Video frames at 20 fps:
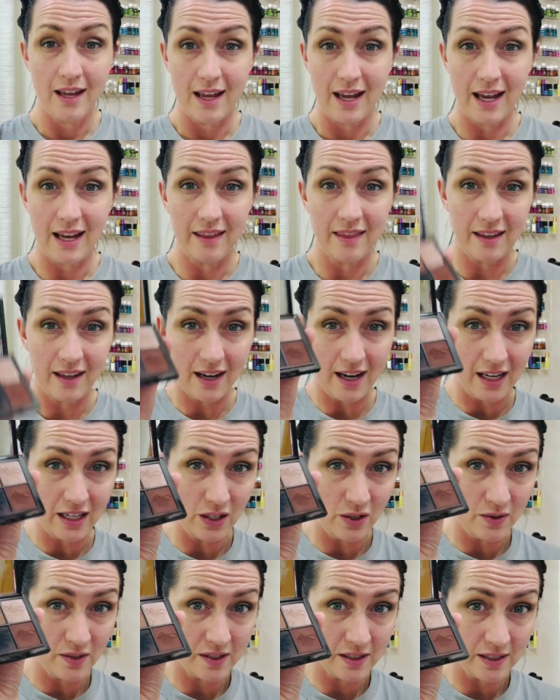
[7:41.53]
and then I
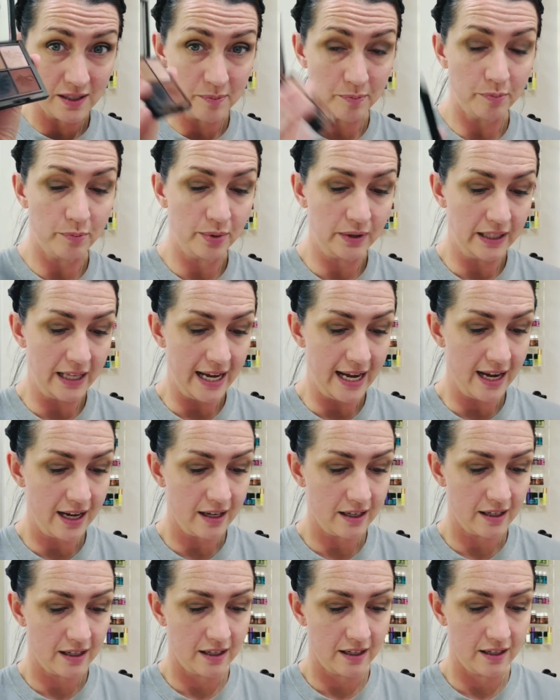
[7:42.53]
use this
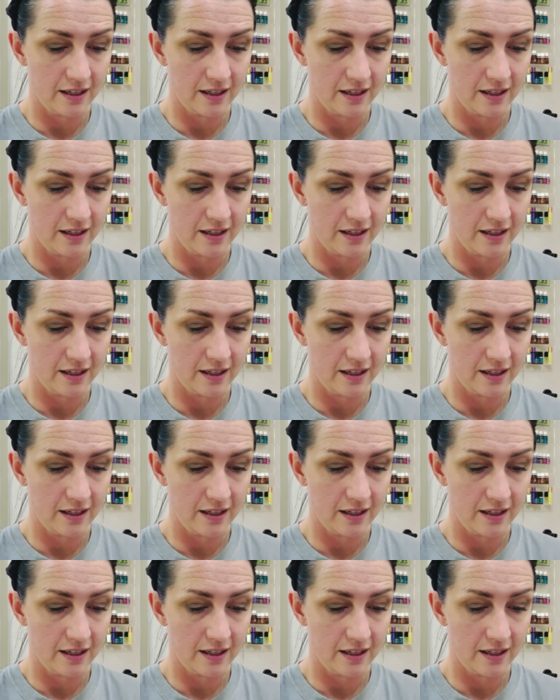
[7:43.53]
black,